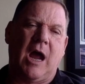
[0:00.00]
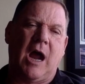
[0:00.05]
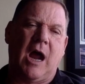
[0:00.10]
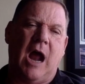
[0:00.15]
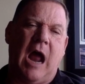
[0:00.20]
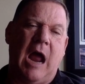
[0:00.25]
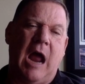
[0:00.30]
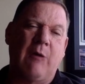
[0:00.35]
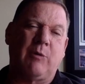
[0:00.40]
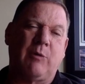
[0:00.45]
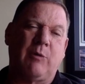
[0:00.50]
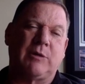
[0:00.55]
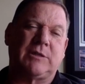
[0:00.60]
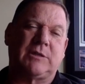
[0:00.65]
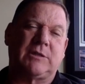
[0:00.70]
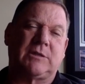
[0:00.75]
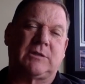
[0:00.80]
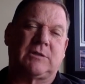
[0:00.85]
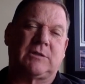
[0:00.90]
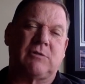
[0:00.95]
I would
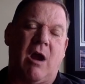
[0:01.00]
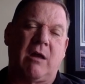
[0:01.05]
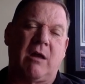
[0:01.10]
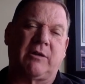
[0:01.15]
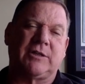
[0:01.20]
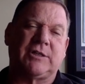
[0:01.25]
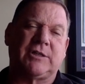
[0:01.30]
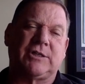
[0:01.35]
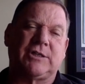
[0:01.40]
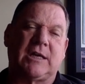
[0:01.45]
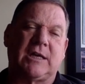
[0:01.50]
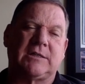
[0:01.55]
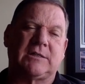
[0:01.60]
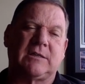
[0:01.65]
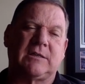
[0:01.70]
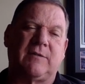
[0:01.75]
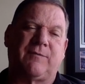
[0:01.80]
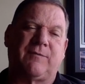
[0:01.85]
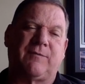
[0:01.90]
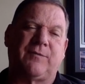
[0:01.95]
strongly
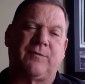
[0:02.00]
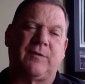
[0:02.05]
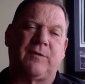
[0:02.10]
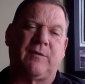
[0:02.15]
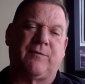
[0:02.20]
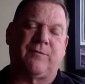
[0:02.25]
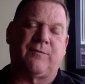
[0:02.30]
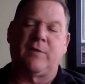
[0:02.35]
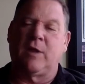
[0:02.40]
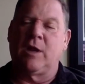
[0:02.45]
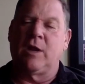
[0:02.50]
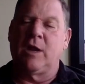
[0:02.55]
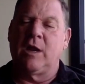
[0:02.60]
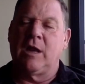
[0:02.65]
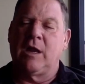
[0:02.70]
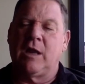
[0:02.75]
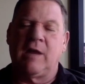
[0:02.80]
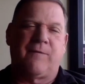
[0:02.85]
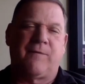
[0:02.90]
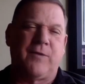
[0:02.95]
suggest if if
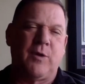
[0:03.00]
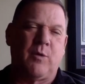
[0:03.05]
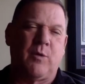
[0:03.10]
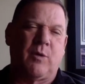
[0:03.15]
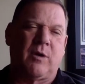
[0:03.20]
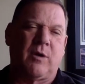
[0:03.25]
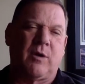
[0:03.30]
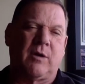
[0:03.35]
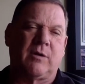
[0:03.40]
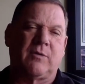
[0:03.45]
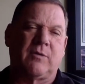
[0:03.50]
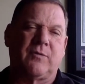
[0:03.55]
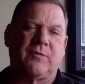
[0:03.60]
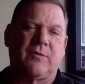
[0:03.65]
if you were